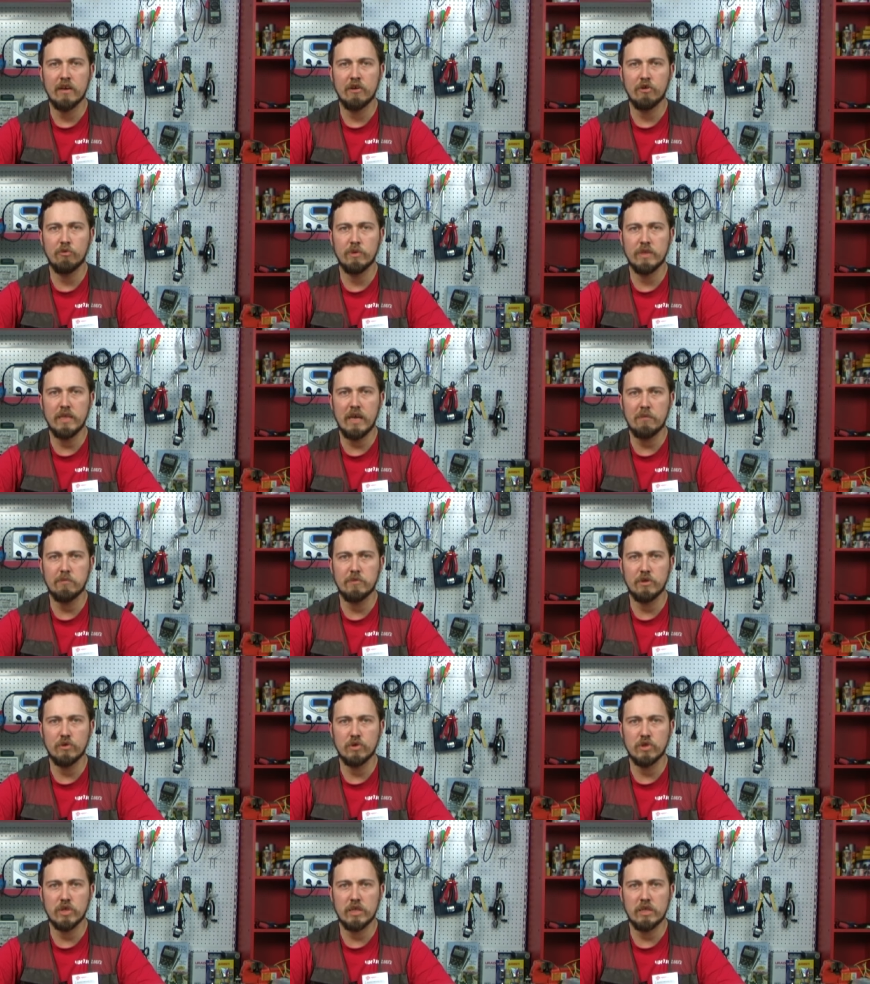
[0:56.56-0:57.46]
you connect the
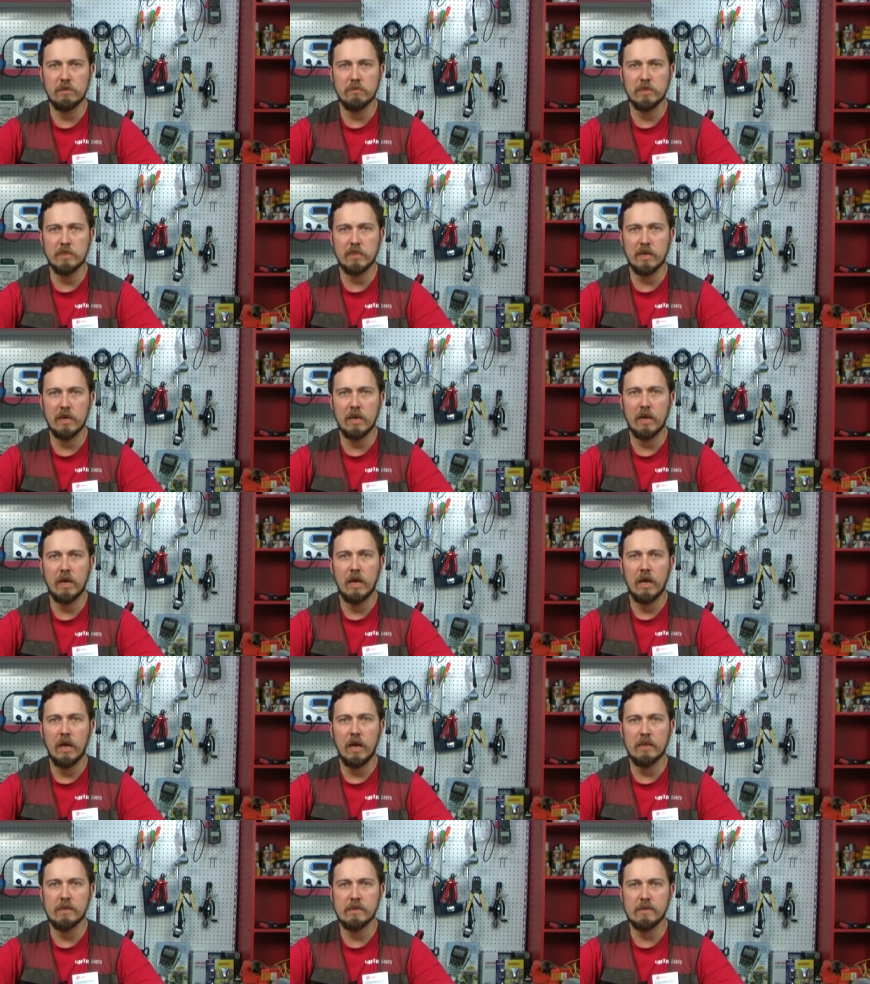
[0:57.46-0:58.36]
headphones, the
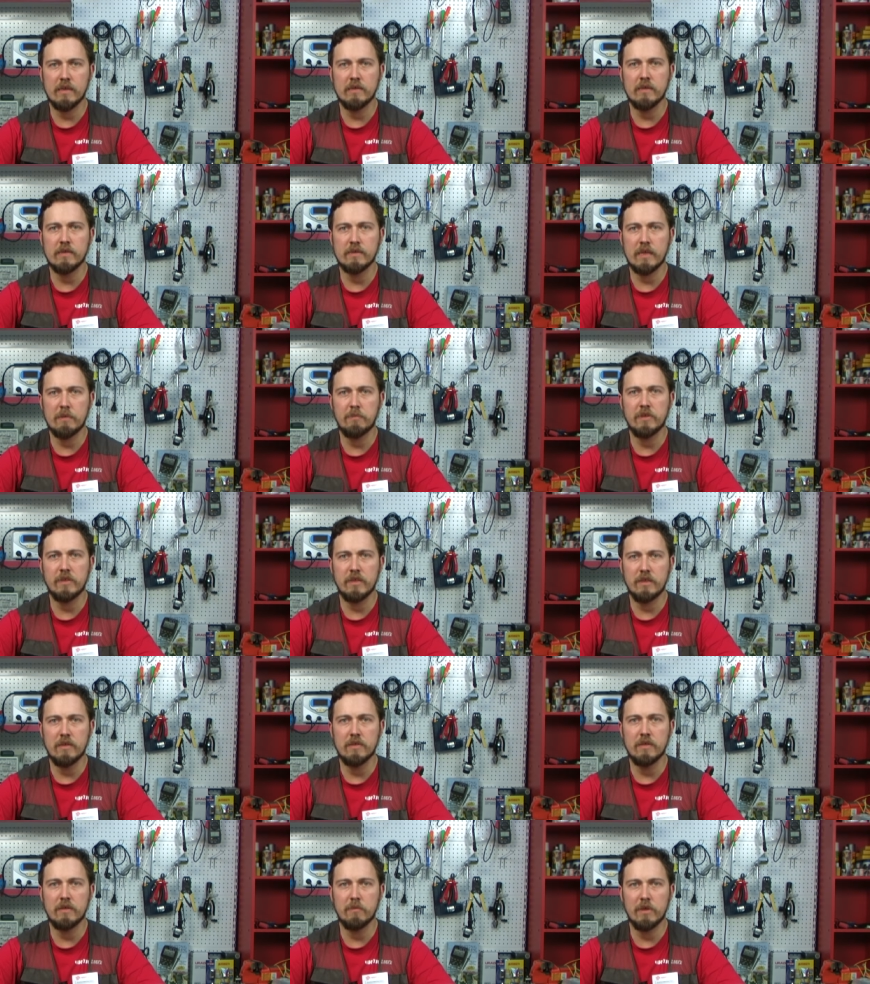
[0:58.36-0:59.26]
internal speaker
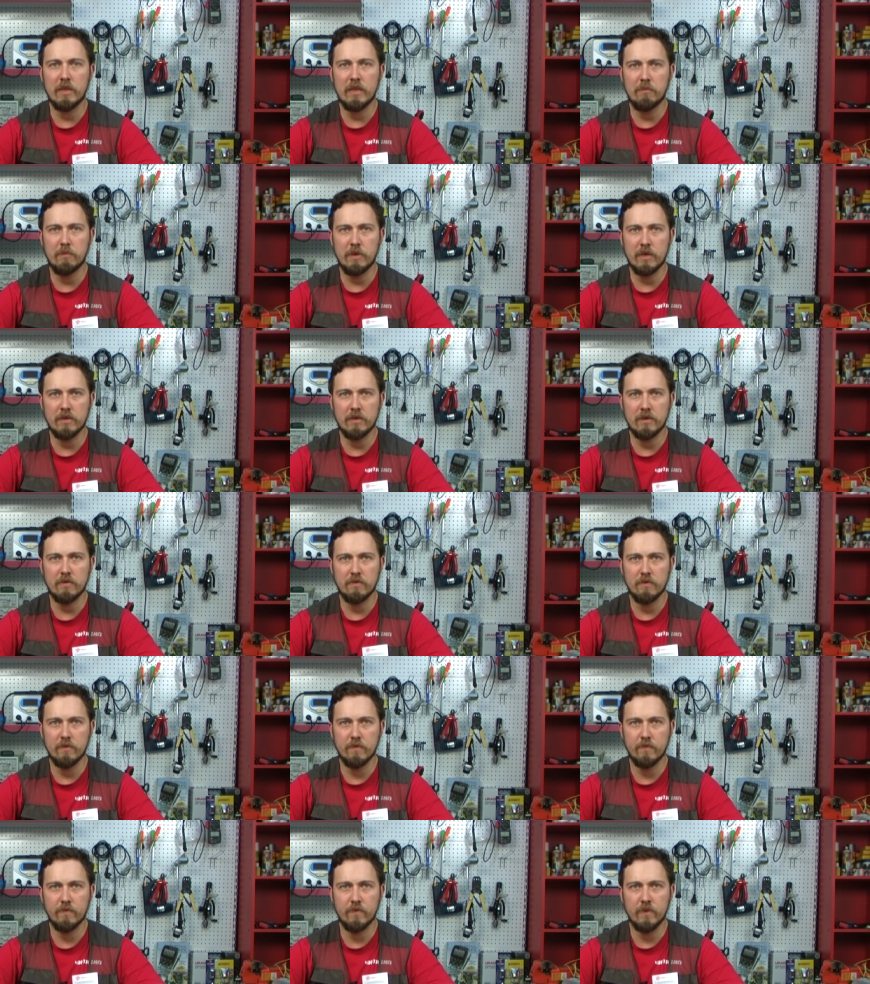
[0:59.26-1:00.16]
is muted.
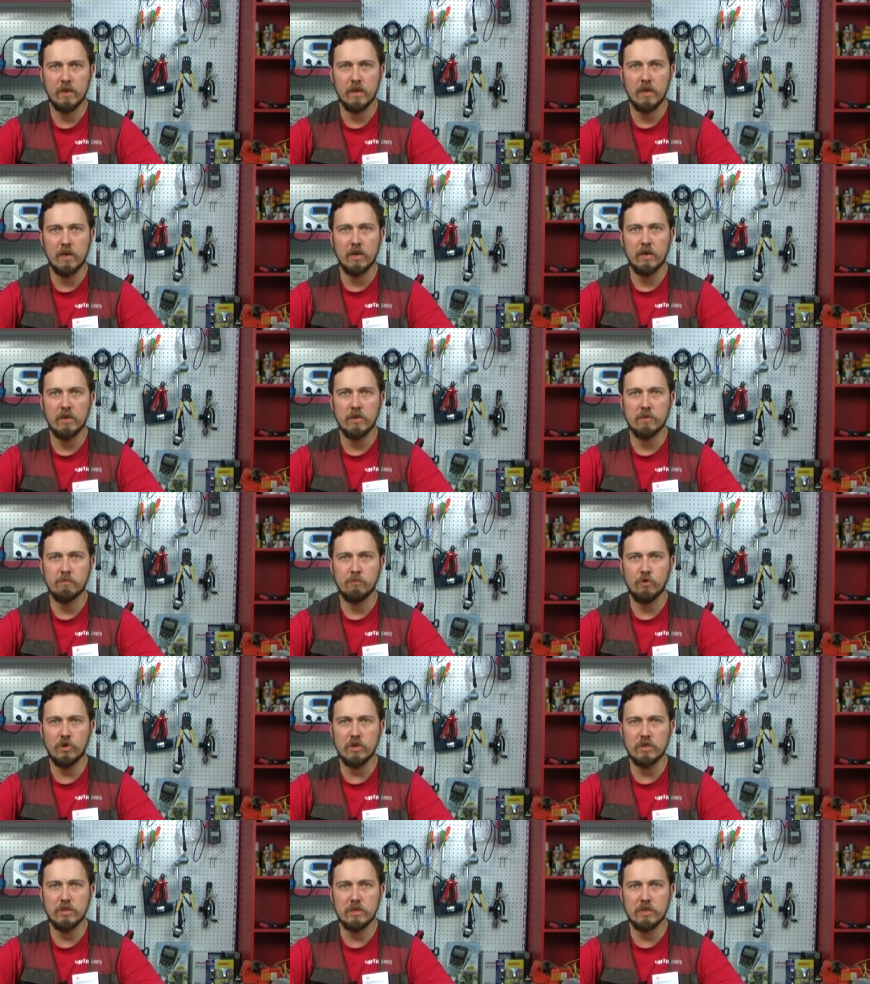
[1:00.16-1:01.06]
The depth of
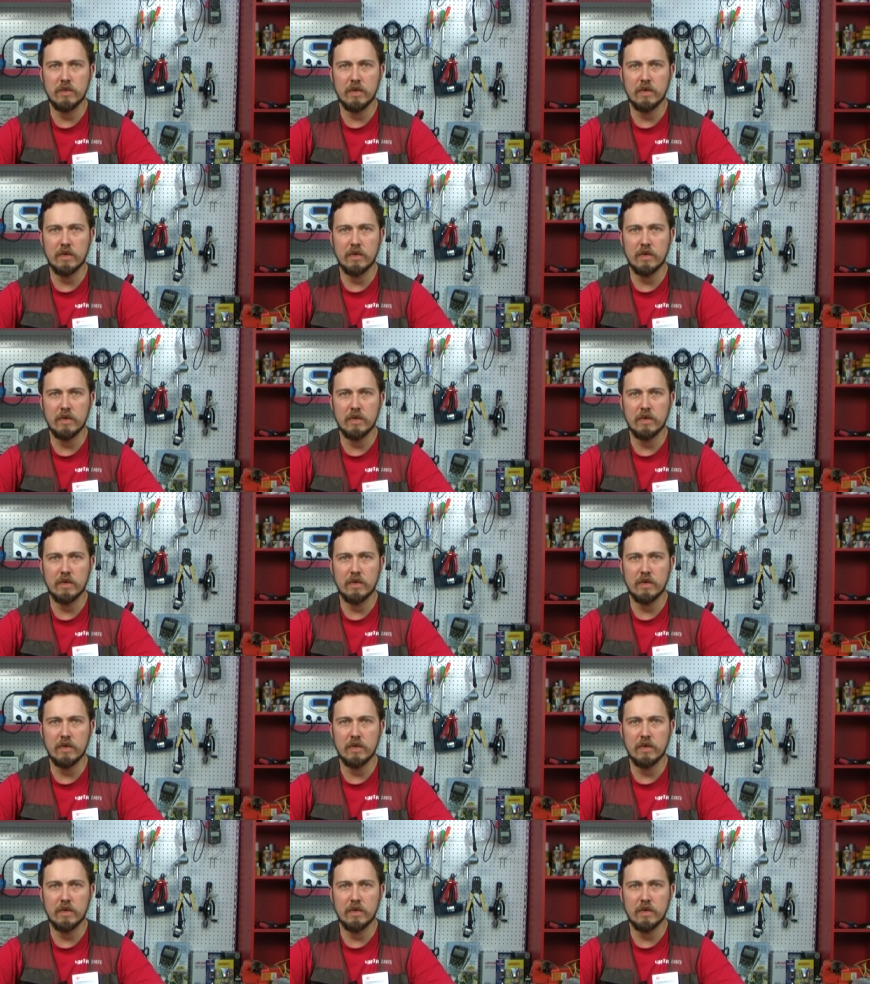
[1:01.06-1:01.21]
metal